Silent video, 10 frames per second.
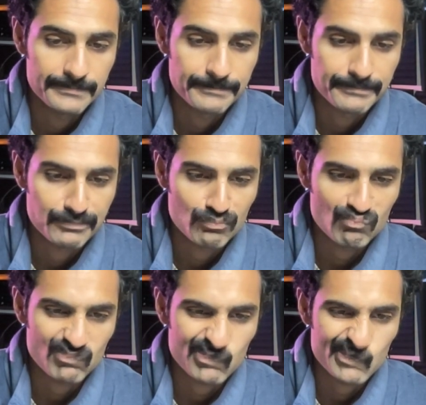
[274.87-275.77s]

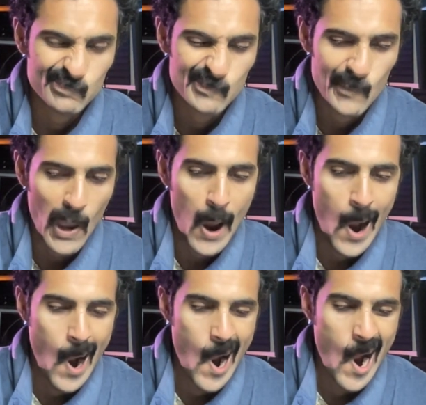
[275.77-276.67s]

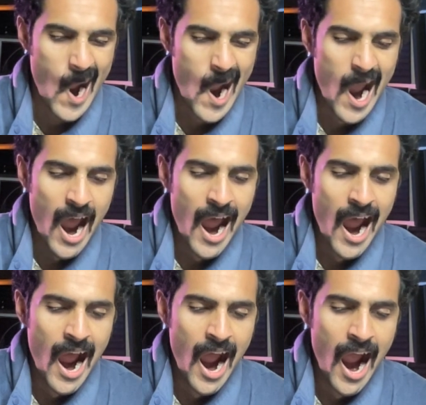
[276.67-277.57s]

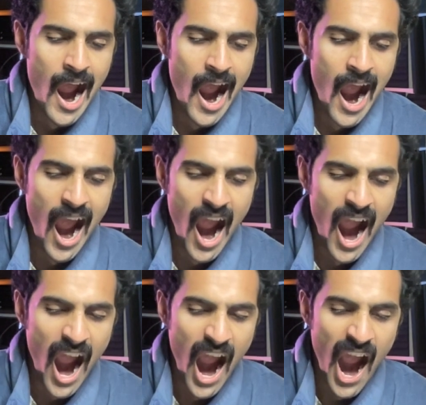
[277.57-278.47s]

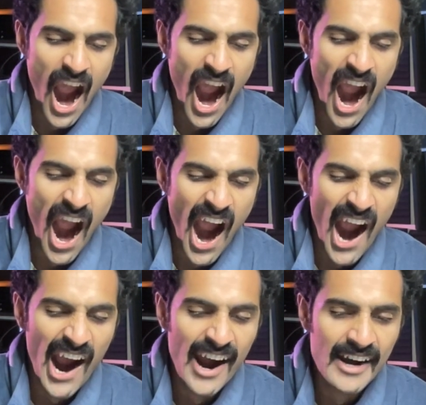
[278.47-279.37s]

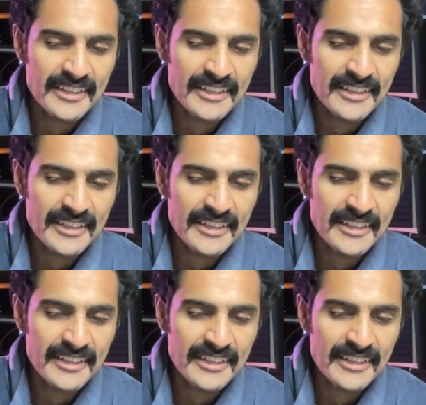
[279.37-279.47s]
(silence)